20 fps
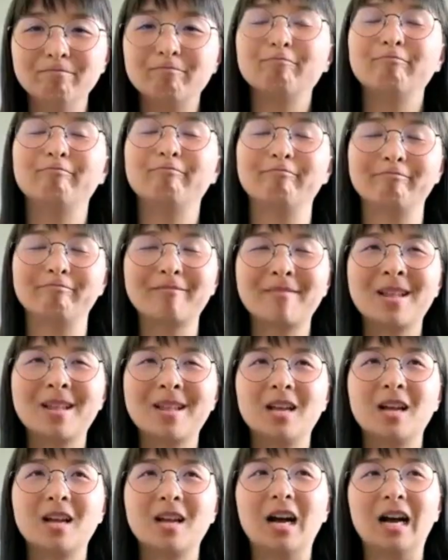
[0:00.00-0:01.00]
hmm
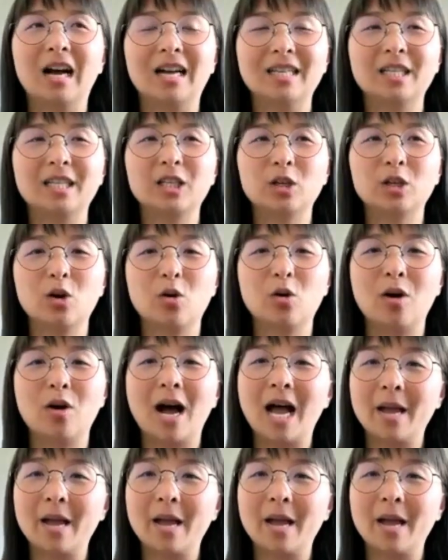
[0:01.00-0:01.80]
so